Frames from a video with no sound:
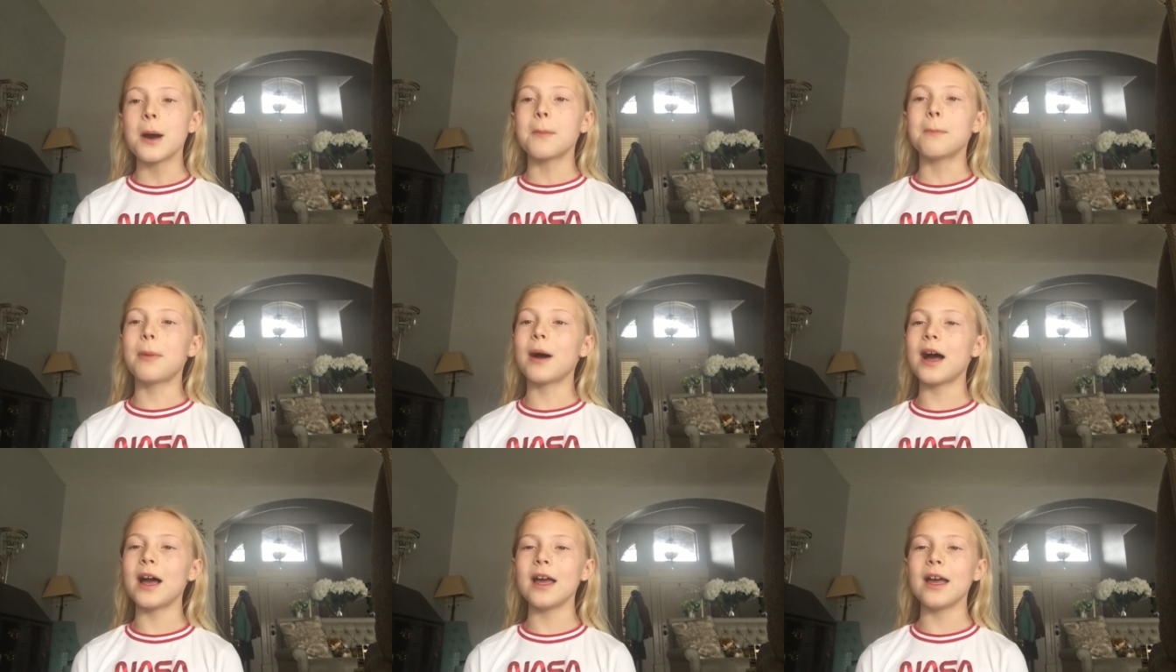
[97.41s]

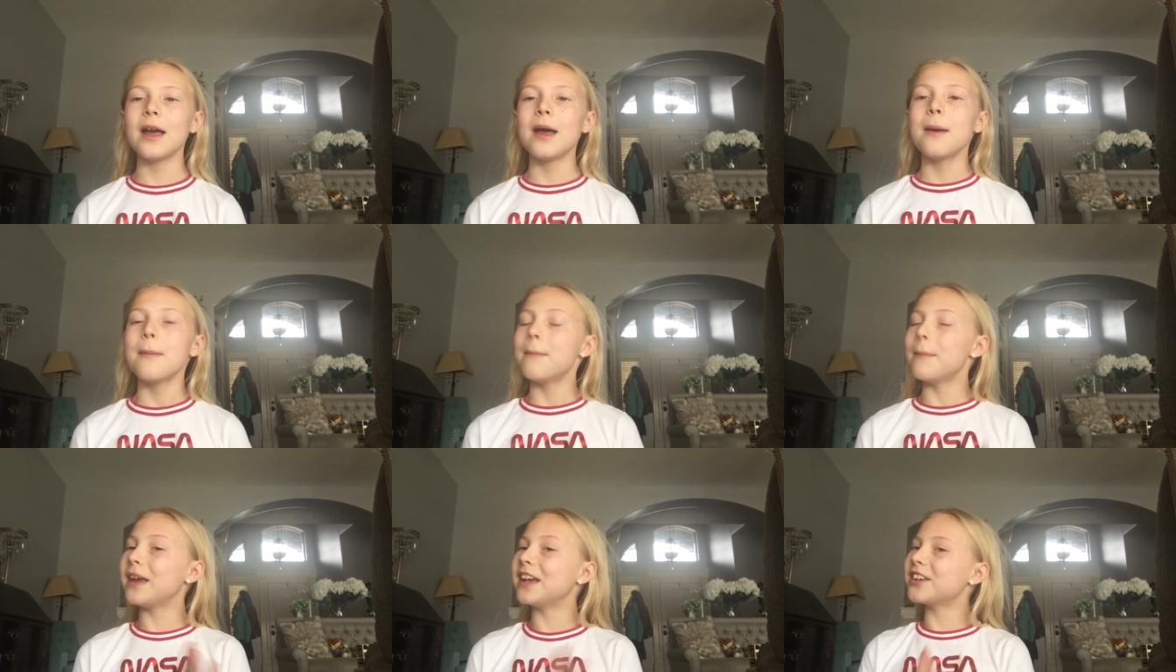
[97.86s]
But
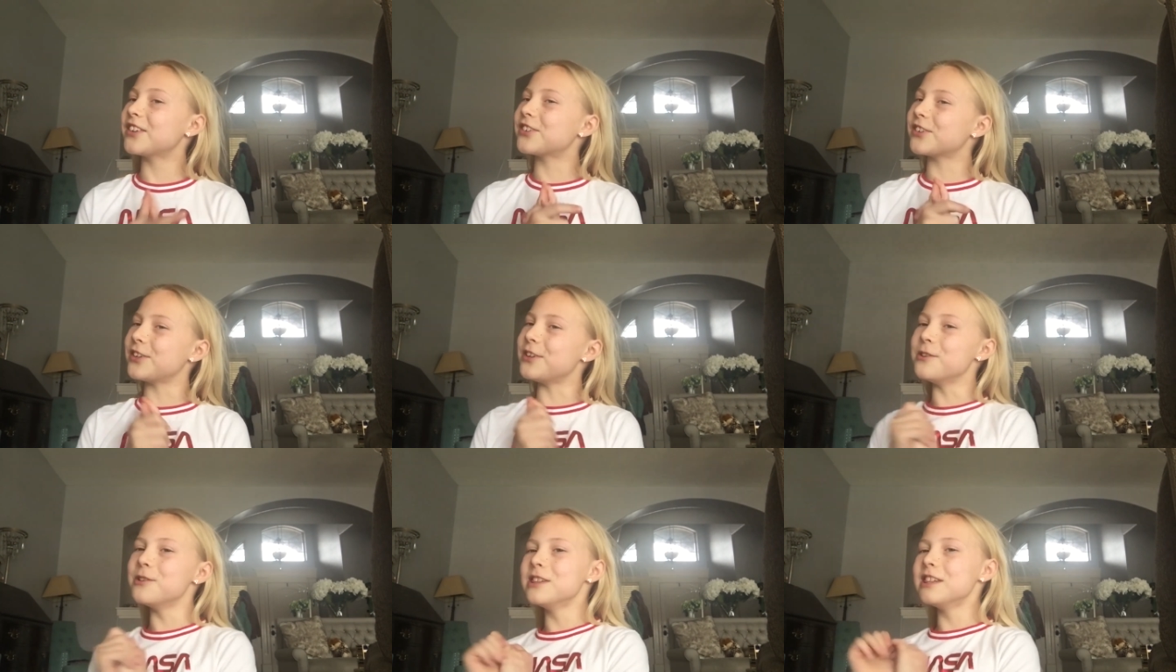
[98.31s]
make sure
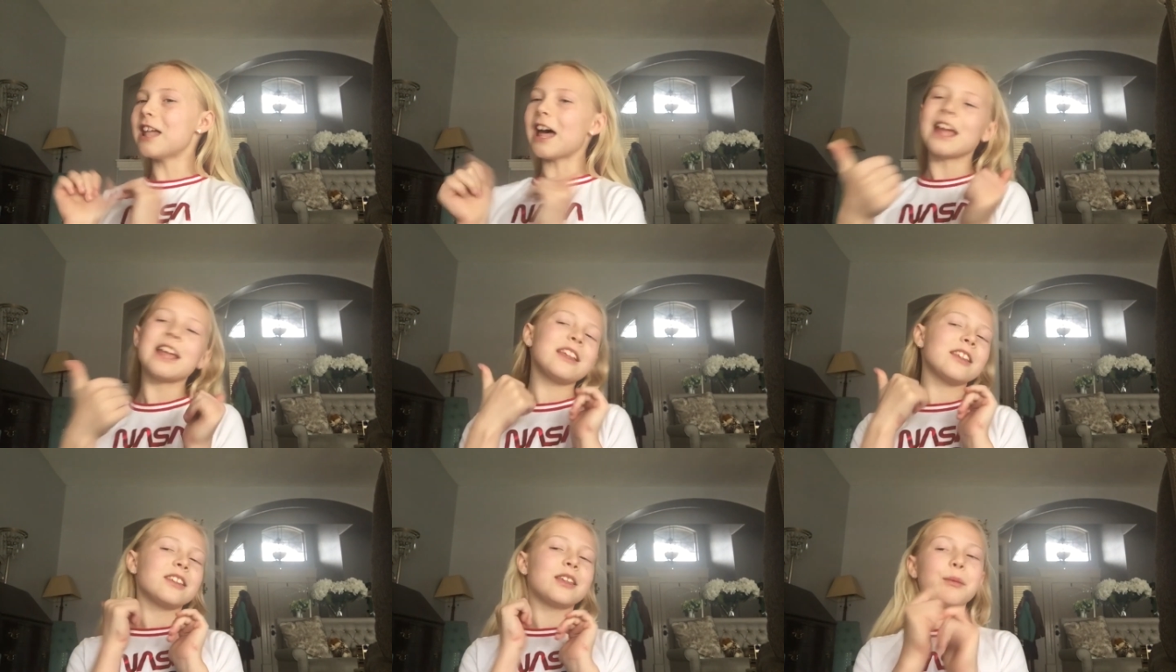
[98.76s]
you
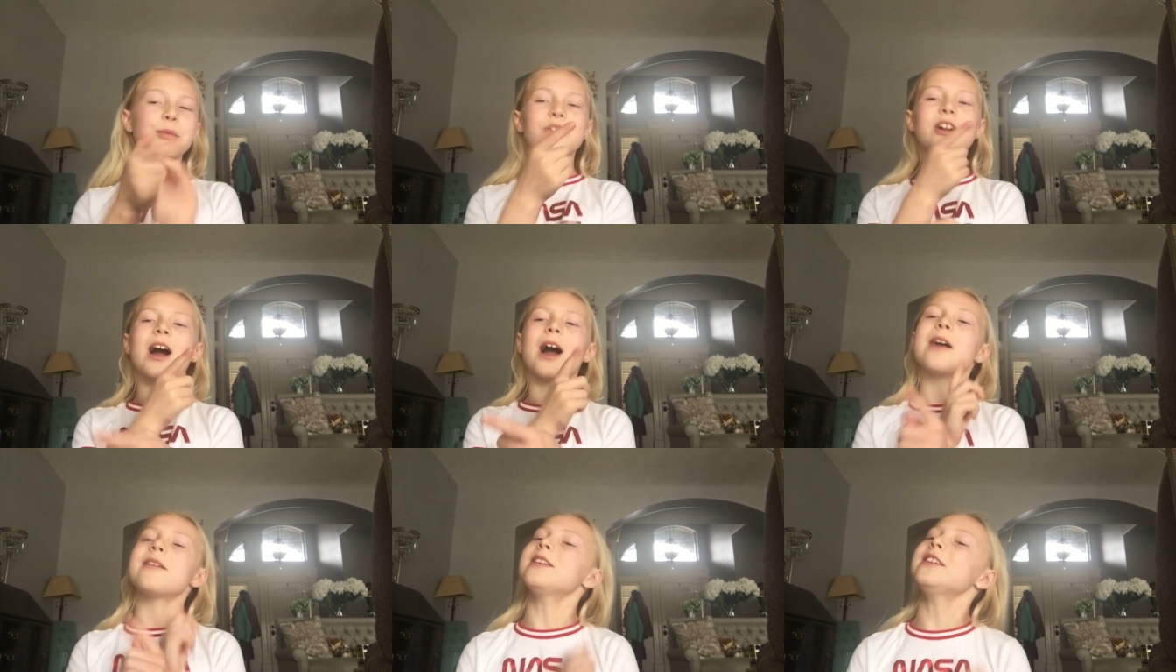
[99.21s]
like,
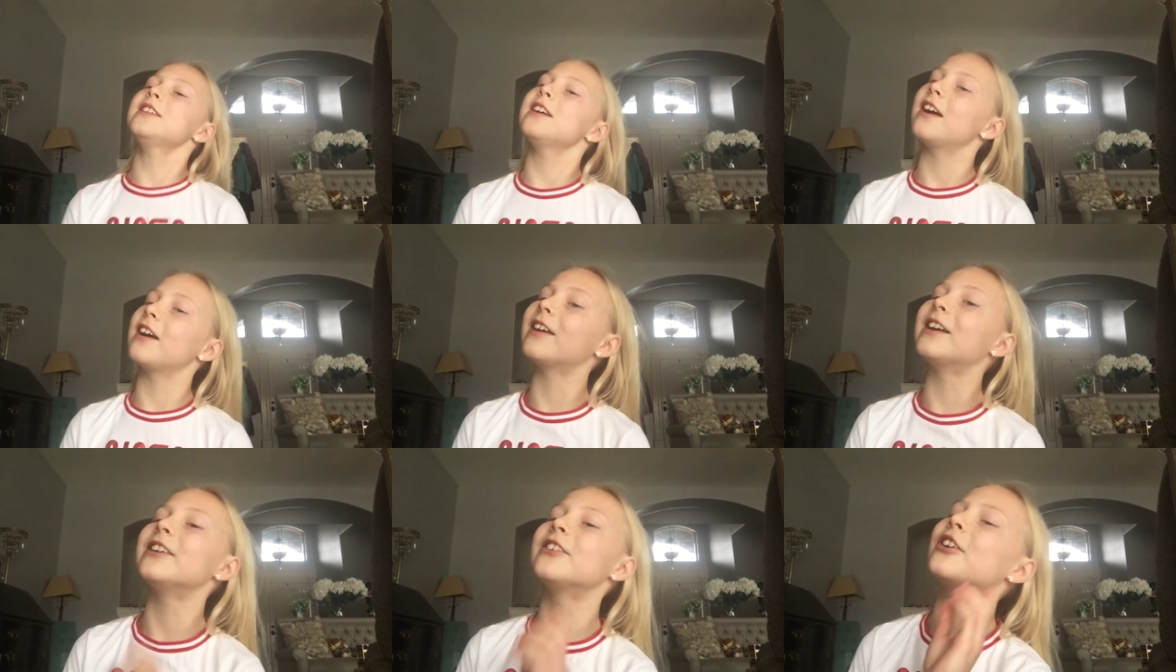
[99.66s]
subscribe, and share, and